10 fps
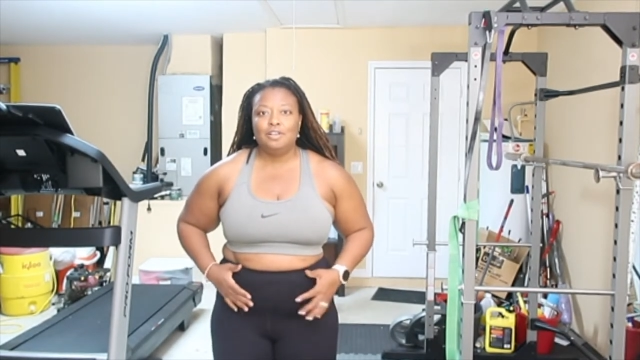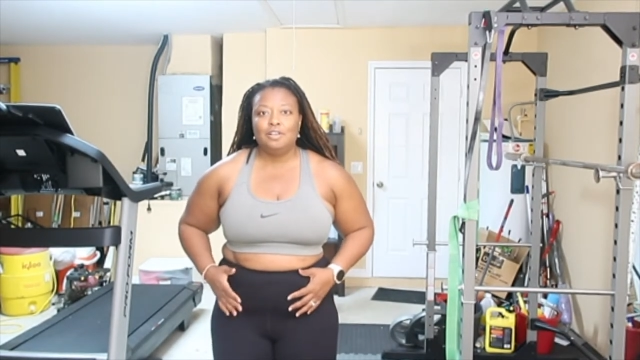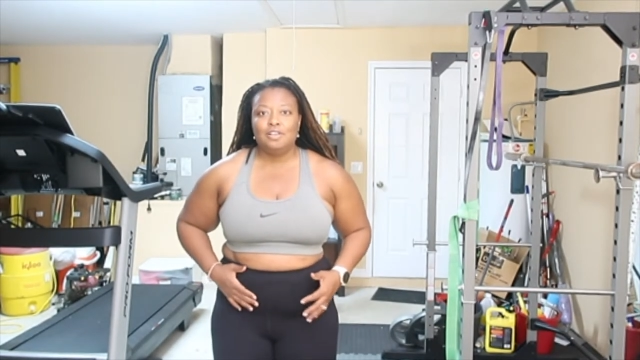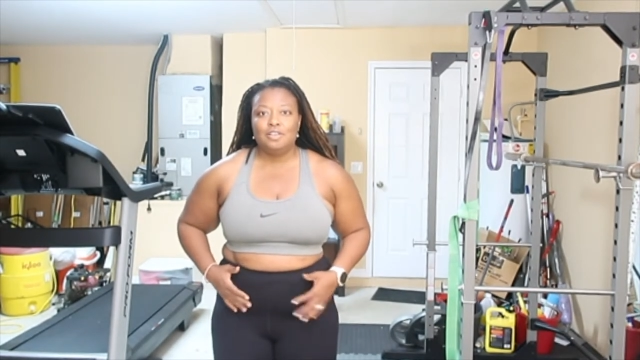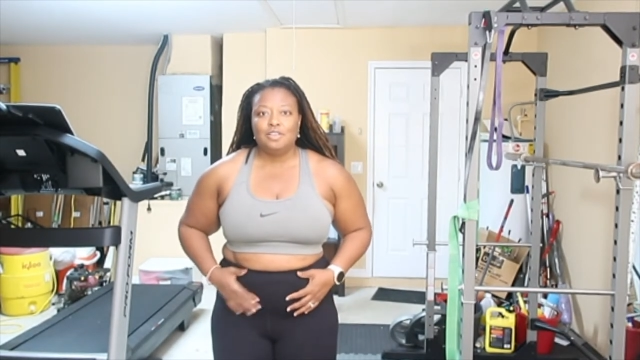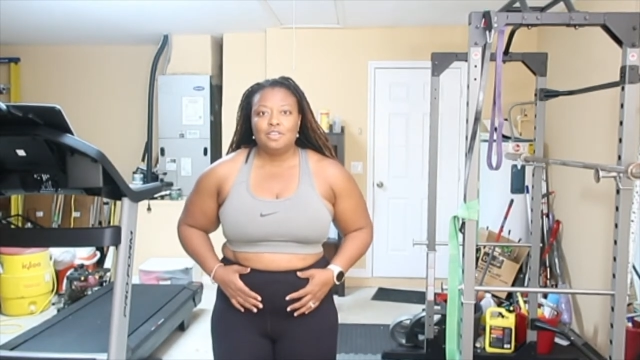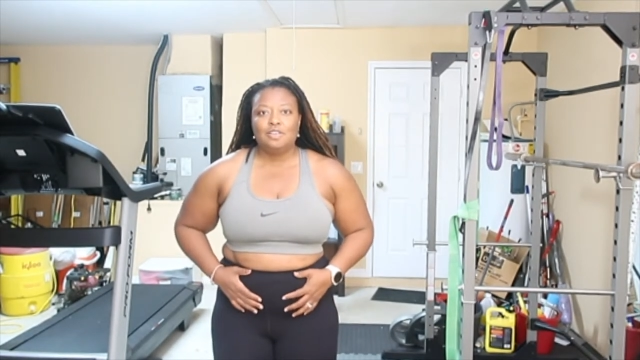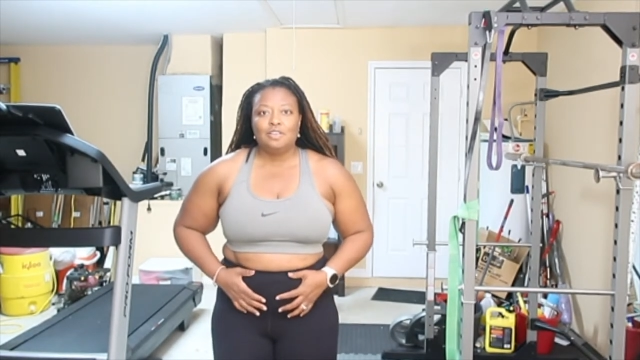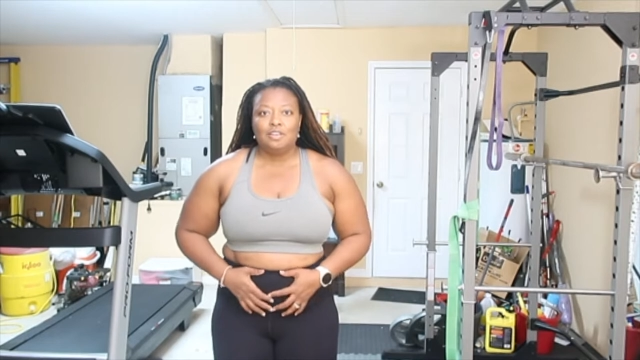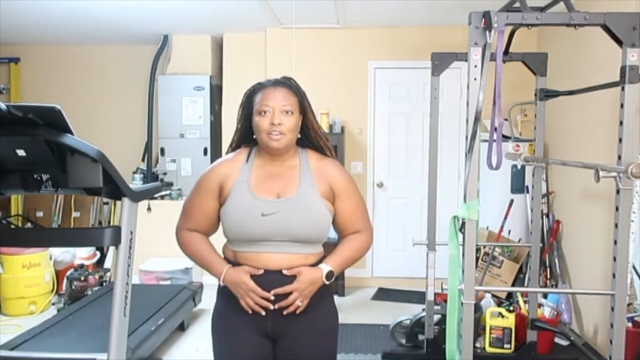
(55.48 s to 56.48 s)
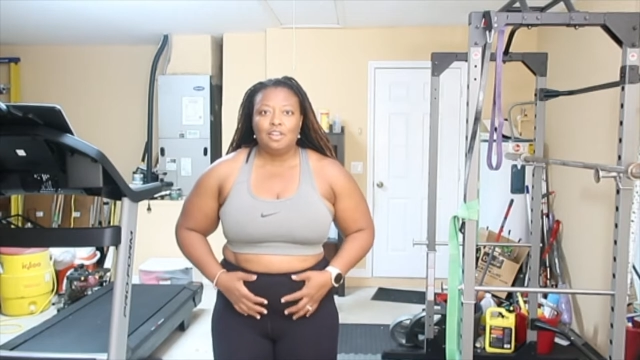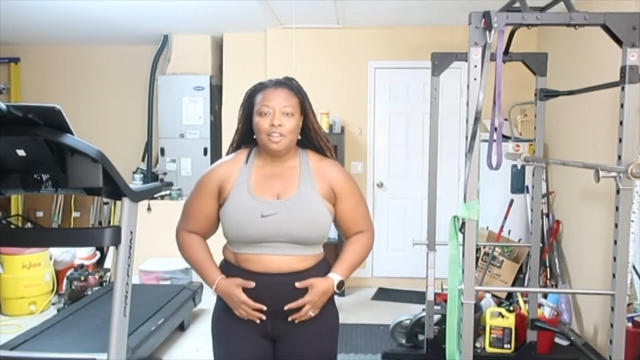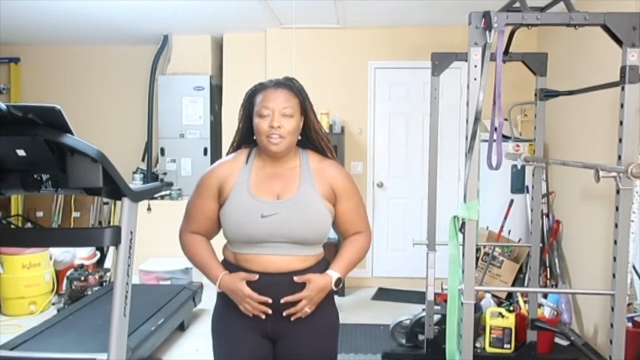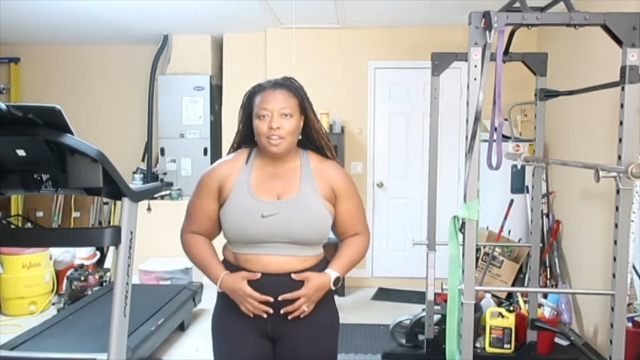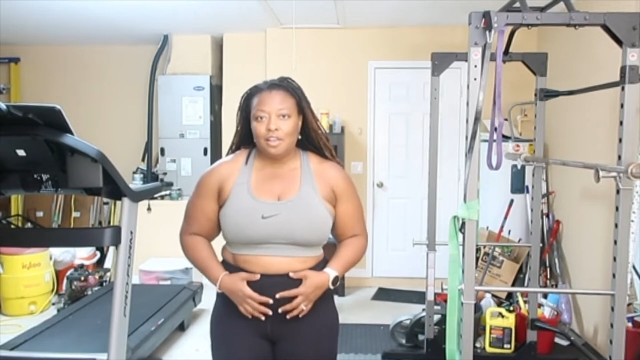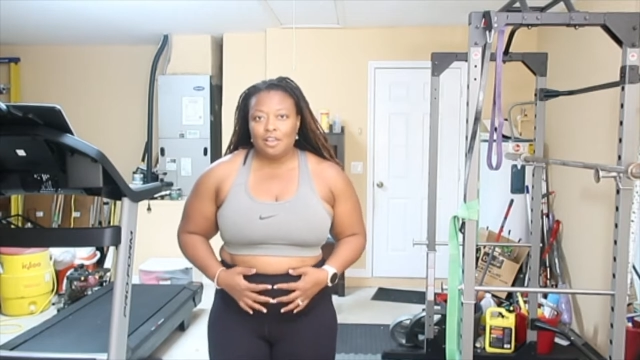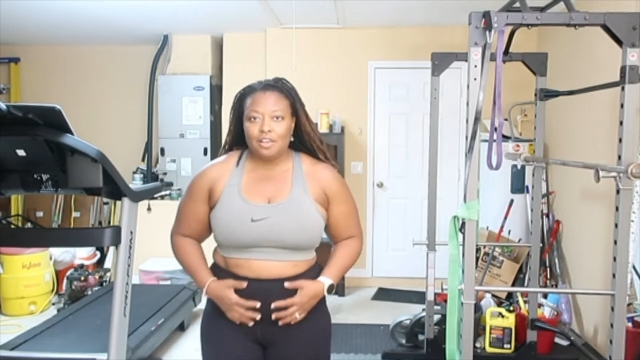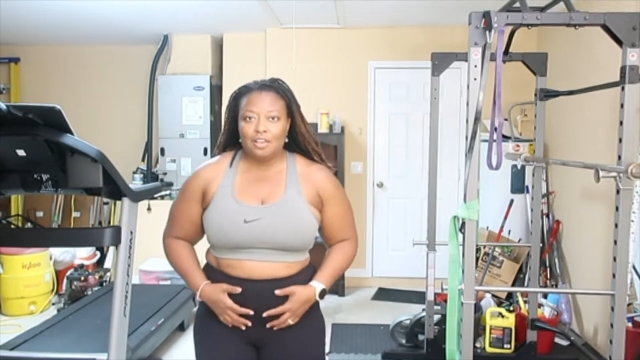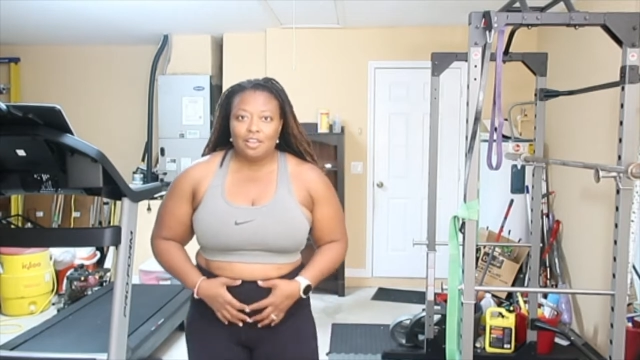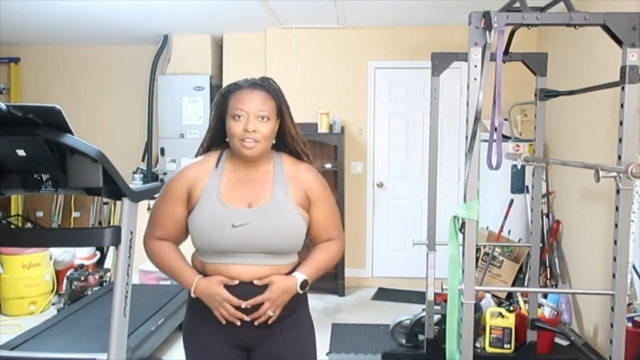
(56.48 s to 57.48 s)

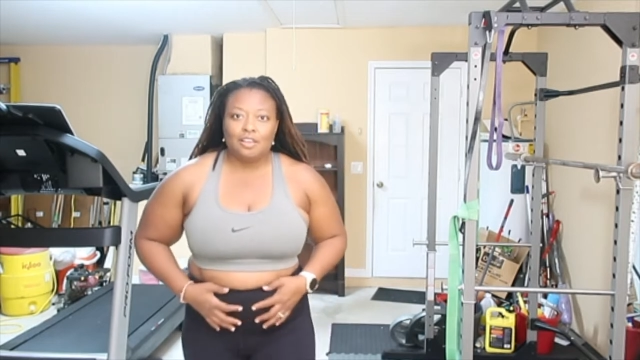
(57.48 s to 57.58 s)
Nothing is said.